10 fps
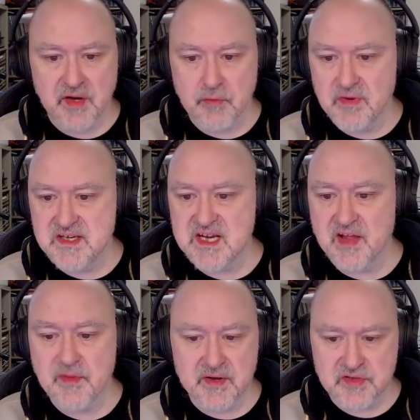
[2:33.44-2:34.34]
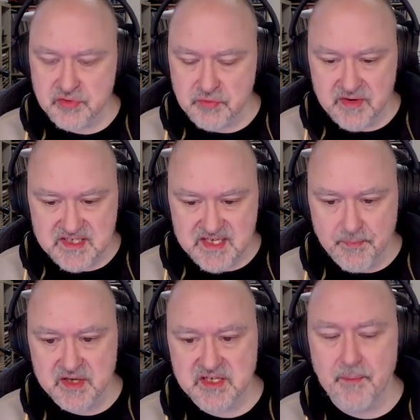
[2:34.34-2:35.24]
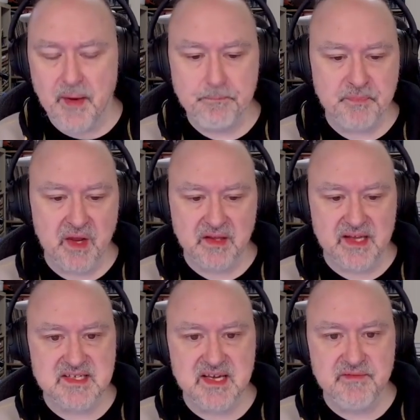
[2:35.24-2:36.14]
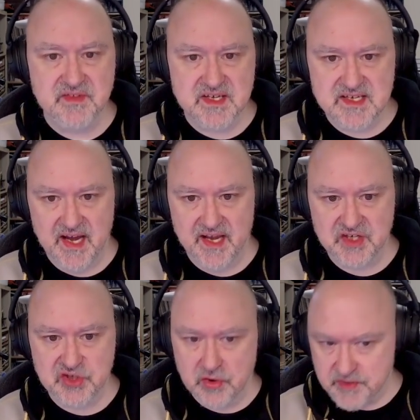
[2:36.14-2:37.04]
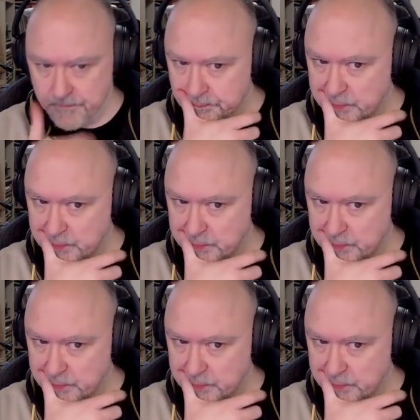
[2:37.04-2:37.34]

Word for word: to restart the puzzle to restart my timer. Let's give this a shot.